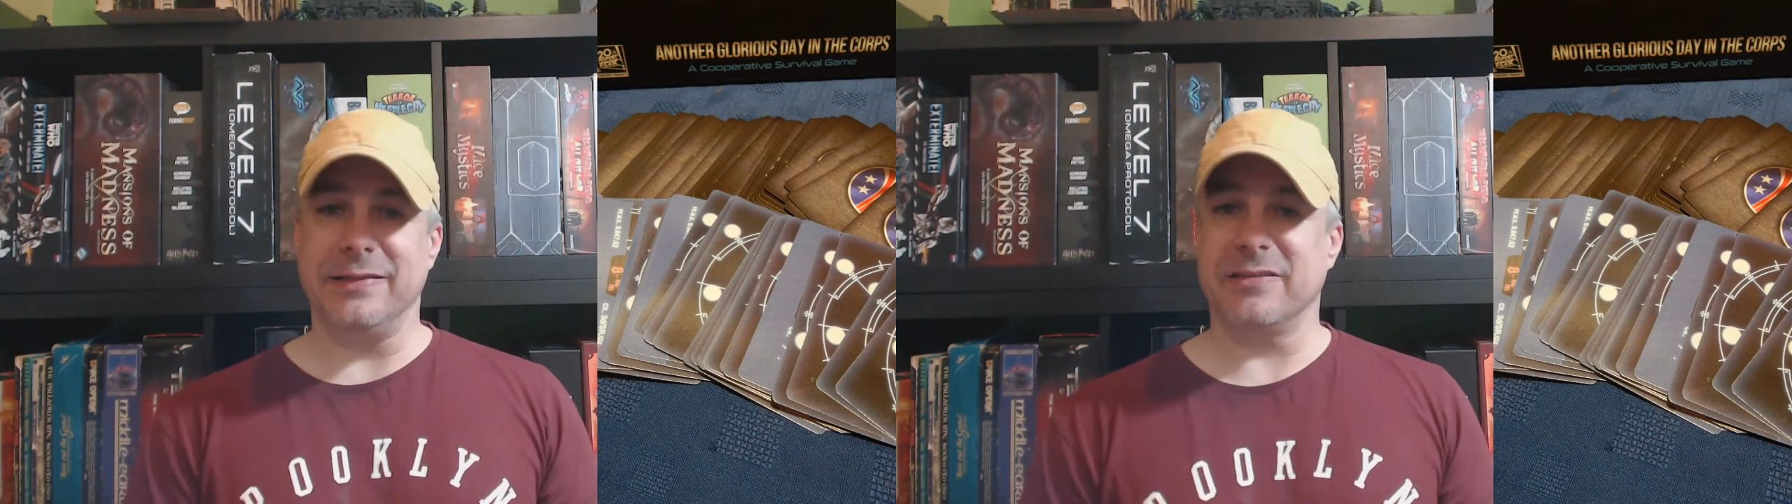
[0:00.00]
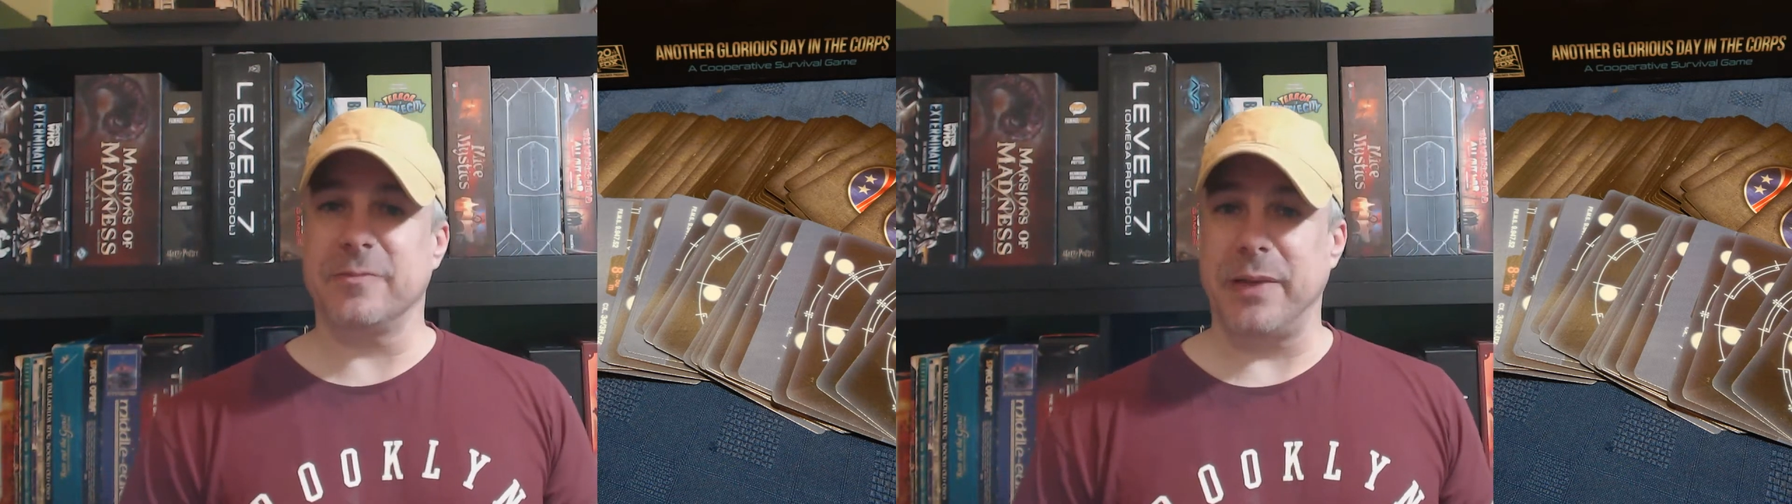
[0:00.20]

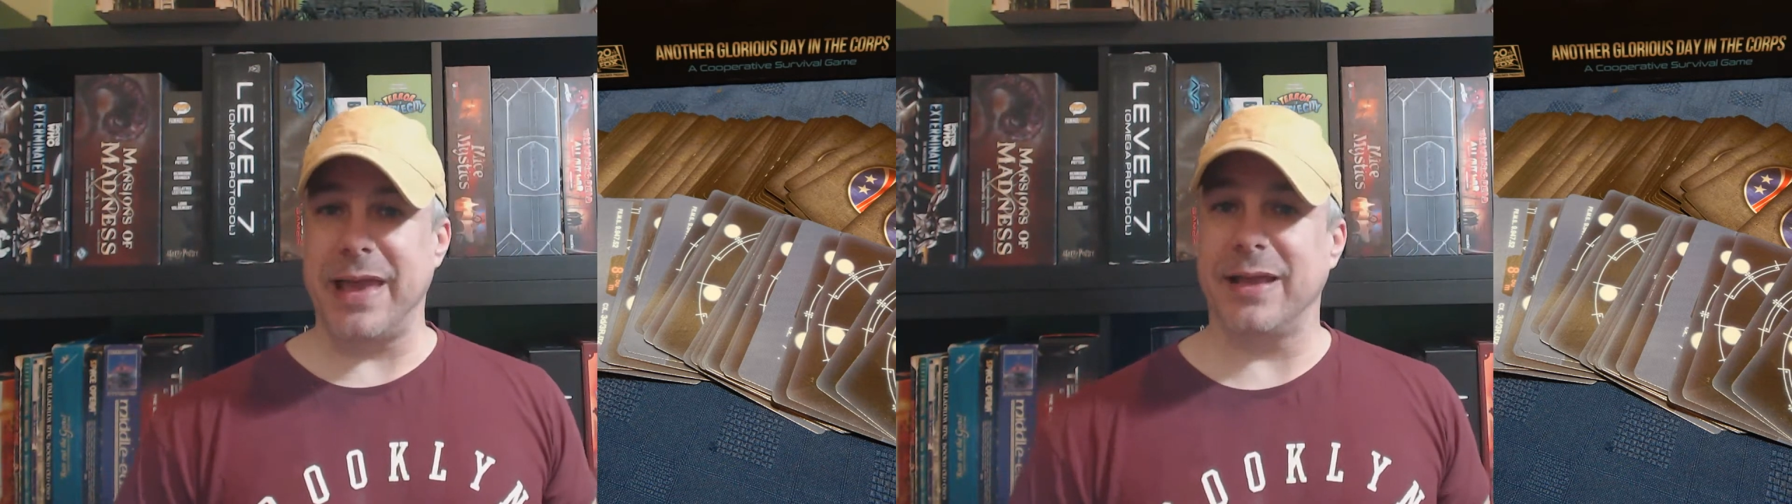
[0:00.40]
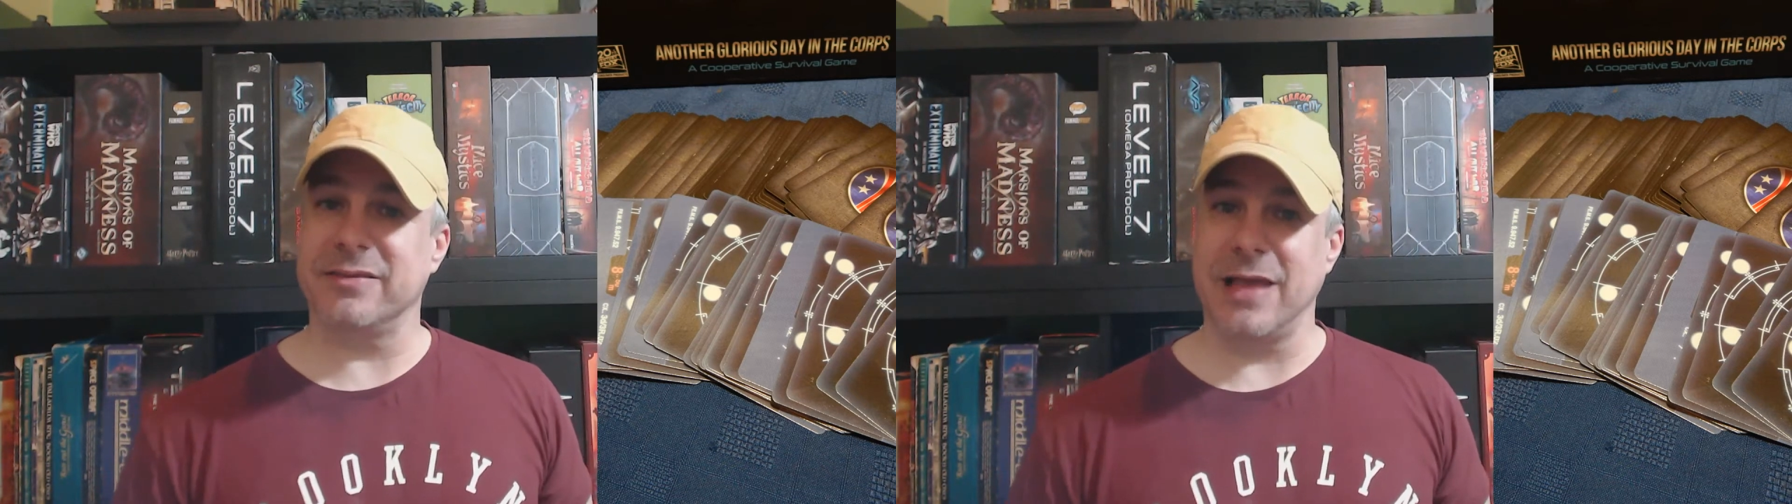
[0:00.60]

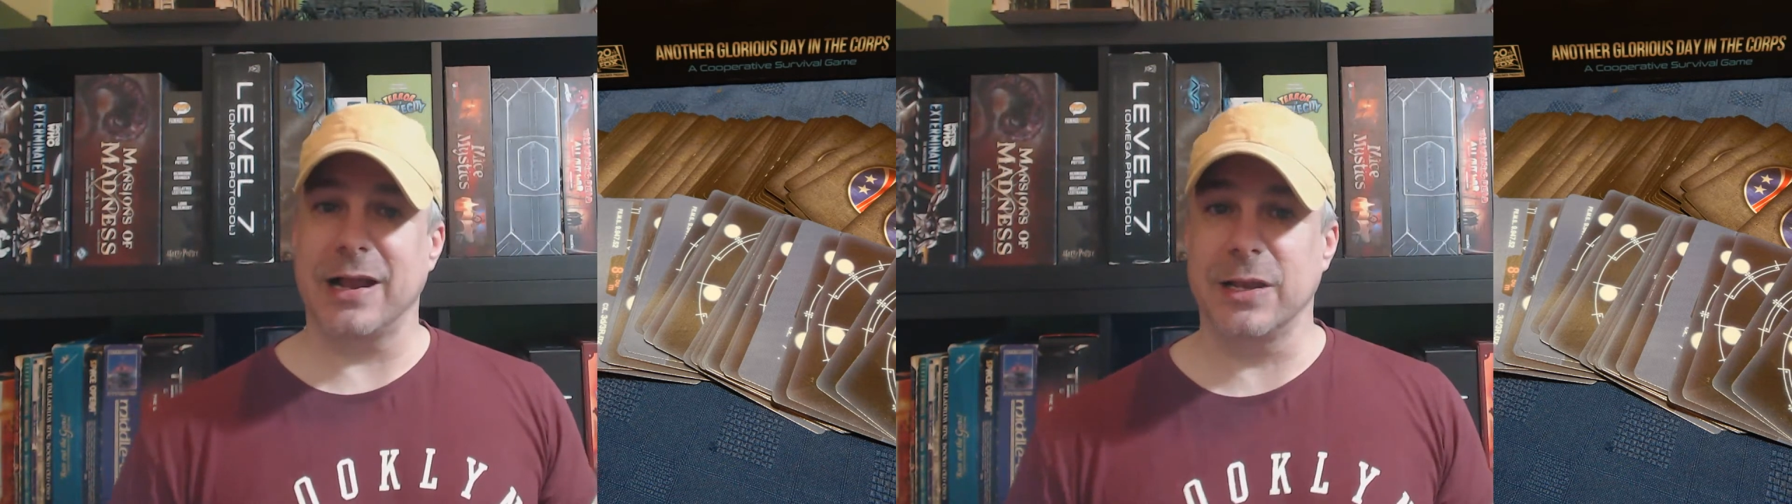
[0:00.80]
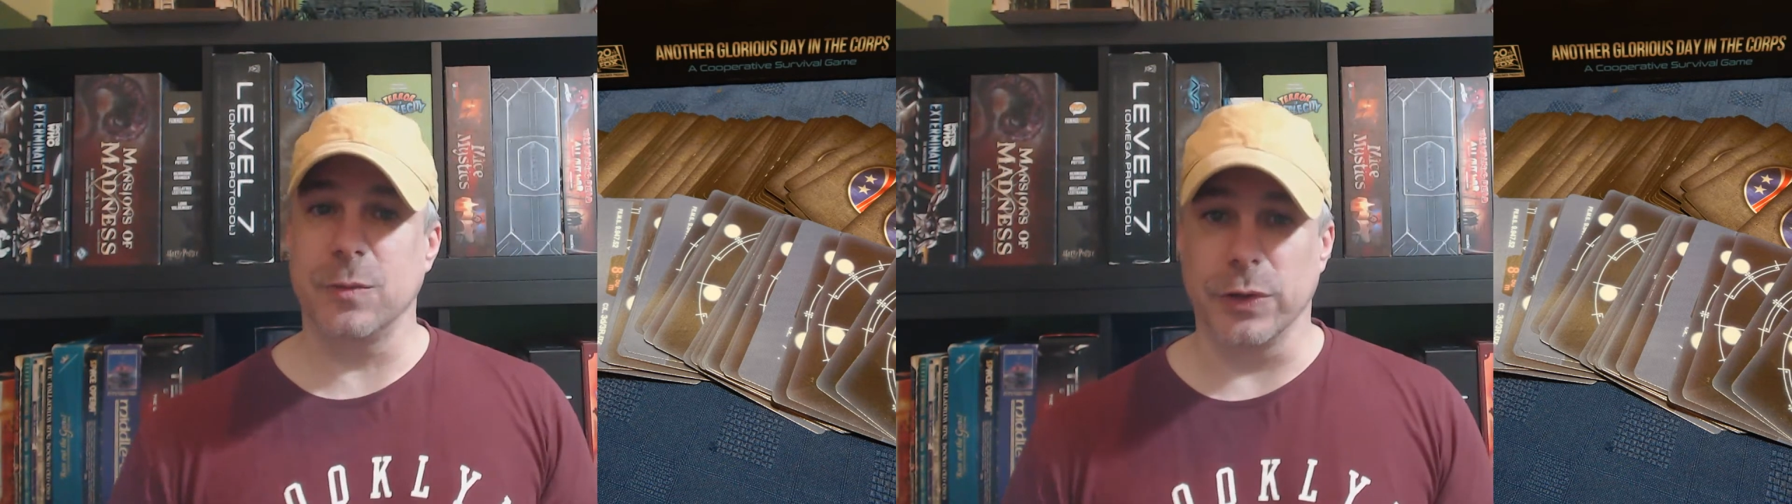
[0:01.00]
display
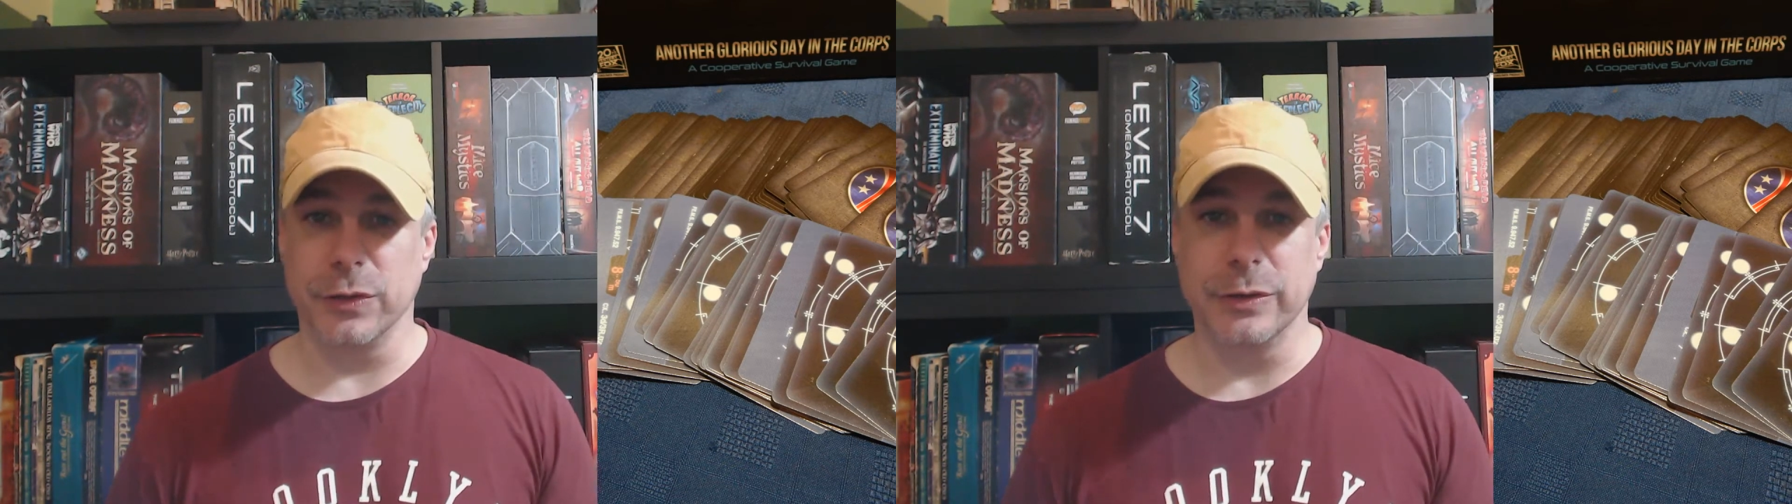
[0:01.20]
exactly what you